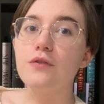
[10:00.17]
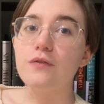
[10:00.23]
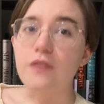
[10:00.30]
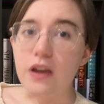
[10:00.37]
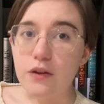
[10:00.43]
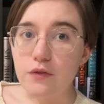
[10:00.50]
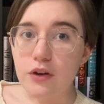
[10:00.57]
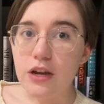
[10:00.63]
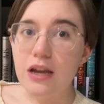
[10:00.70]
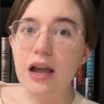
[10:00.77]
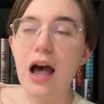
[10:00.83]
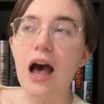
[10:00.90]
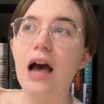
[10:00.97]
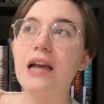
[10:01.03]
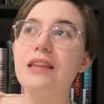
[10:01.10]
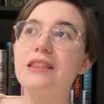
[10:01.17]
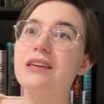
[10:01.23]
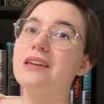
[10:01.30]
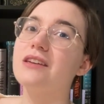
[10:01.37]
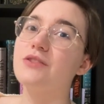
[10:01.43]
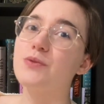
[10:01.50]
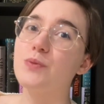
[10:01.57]
favorite, I
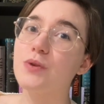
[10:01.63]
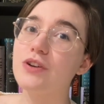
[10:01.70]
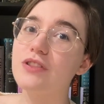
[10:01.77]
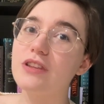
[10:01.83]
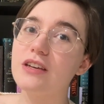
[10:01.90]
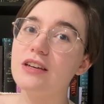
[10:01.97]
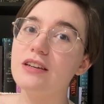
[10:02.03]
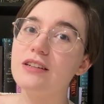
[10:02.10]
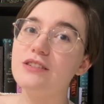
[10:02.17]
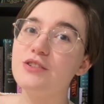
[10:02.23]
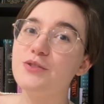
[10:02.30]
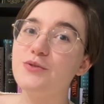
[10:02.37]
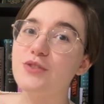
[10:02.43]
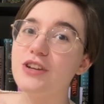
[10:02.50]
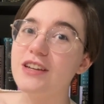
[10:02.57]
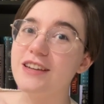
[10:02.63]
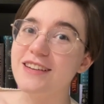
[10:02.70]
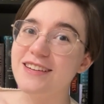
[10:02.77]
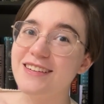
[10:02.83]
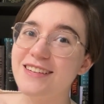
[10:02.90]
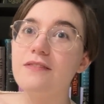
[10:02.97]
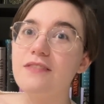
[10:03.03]
think it's worth it to
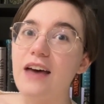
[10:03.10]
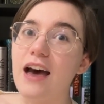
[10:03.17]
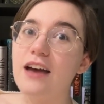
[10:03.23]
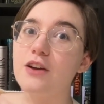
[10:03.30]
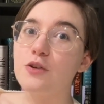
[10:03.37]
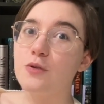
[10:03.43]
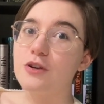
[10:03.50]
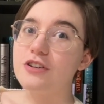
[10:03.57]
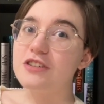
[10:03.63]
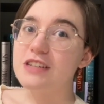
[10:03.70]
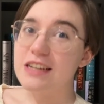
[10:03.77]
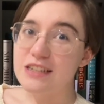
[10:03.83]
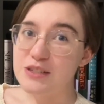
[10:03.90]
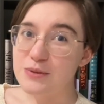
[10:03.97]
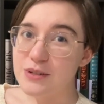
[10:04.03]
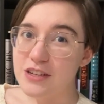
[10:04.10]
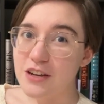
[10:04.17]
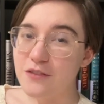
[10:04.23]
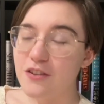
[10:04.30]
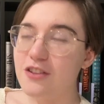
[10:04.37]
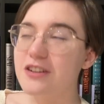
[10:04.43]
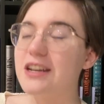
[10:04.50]
read that in order to get to A Day
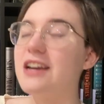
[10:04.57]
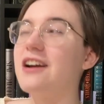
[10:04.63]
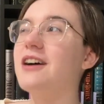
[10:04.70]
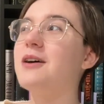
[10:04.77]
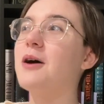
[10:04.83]
of Fallen Night.